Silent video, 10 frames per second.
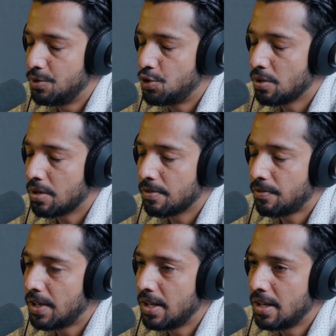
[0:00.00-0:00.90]

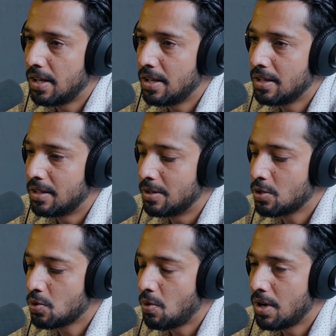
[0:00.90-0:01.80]
geography, the
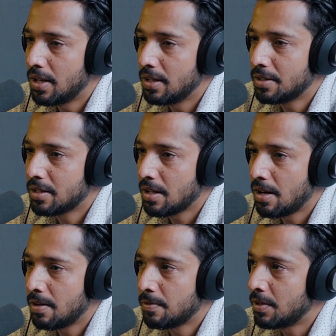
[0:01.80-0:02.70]
soil
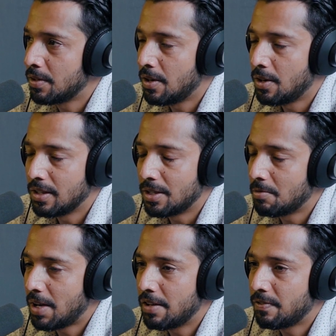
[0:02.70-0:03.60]
stuff, you know, all the
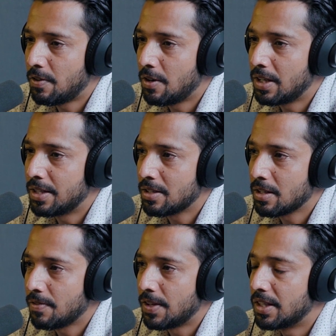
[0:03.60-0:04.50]
rainfall and
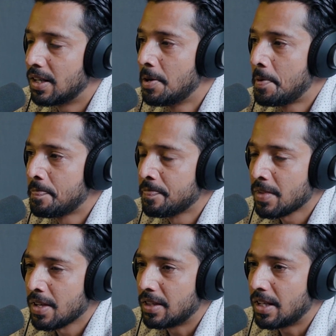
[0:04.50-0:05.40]
stuff. And then
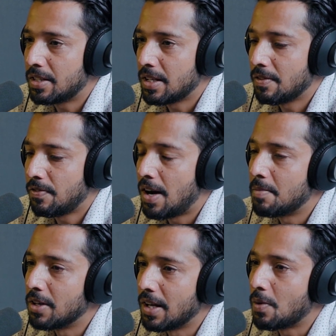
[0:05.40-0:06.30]
they tell
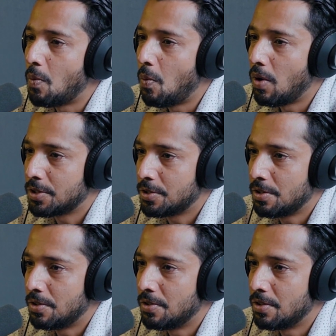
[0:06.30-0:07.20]
farmer like what
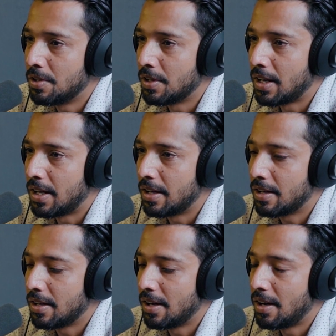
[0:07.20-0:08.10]
to, you know,
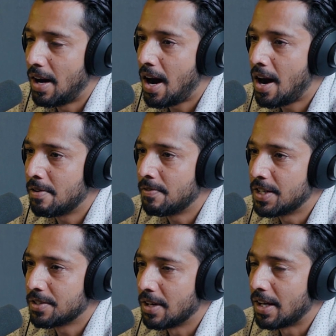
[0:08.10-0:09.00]
like
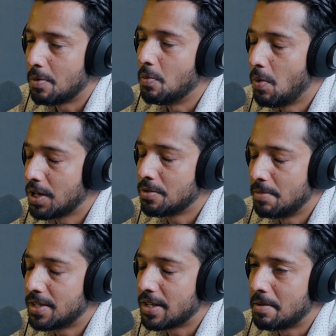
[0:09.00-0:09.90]
harvest or like what to
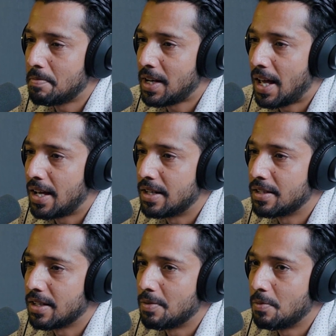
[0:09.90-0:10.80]
basically
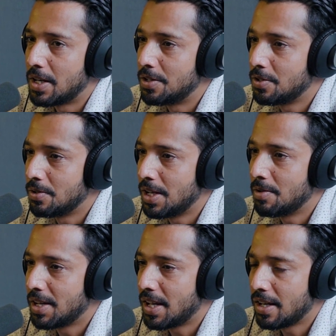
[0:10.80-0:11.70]
plant and when to
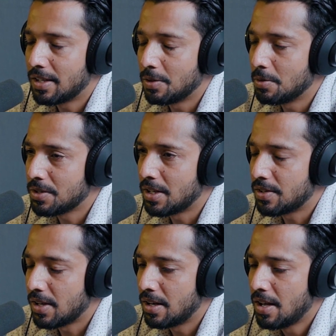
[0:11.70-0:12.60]
irrigate and those
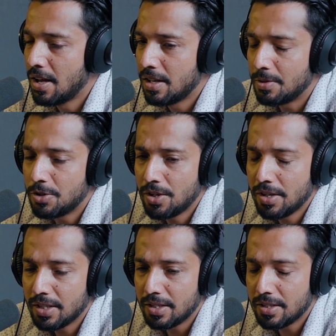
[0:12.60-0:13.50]
things. And they were
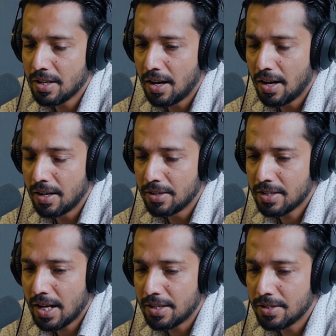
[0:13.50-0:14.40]
sharing this
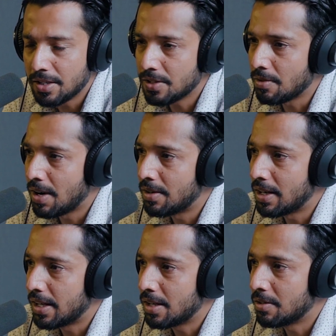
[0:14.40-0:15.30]
statistics around
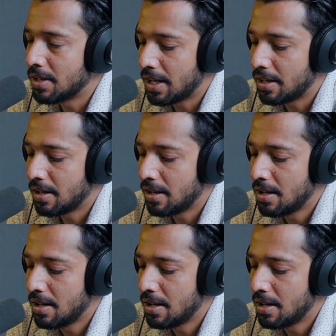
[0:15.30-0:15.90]
like, you know, like